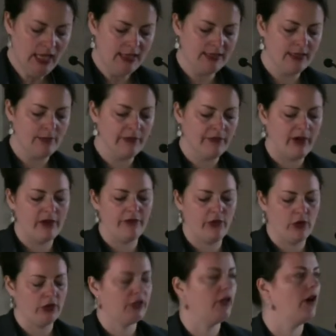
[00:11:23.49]
And some of our
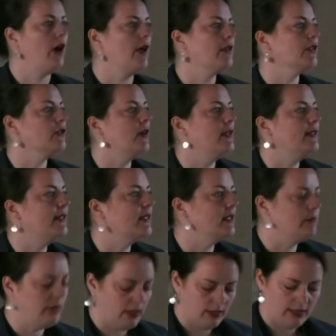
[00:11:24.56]
folks are also on
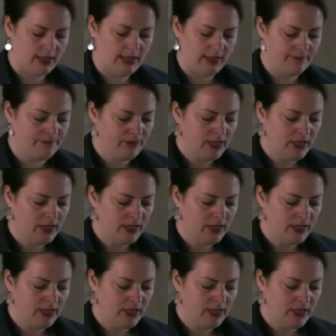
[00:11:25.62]
disability